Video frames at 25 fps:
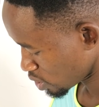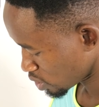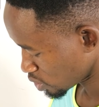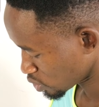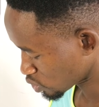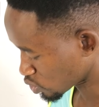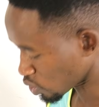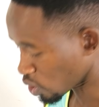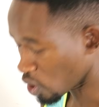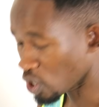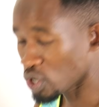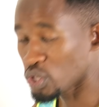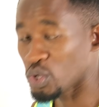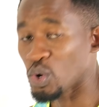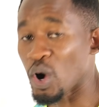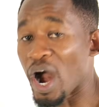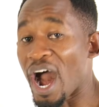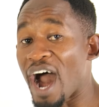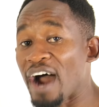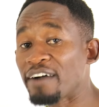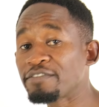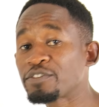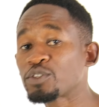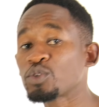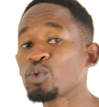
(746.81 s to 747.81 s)
So you
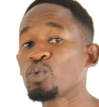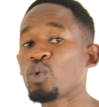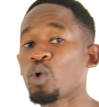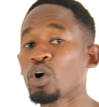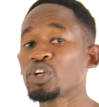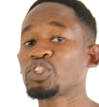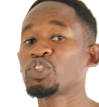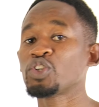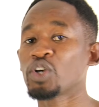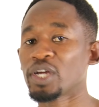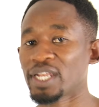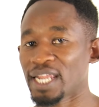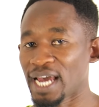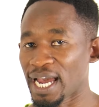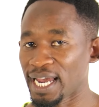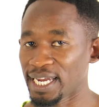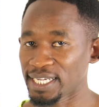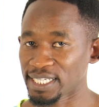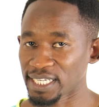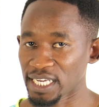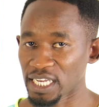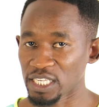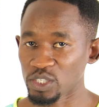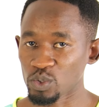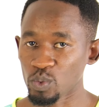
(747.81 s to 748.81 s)
have to watch your
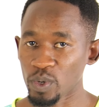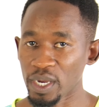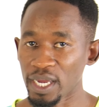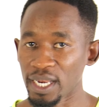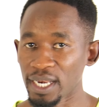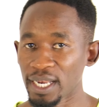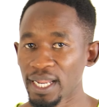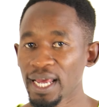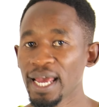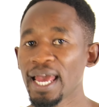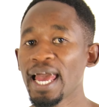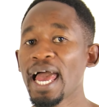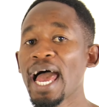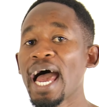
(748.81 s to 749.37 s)
diet as well.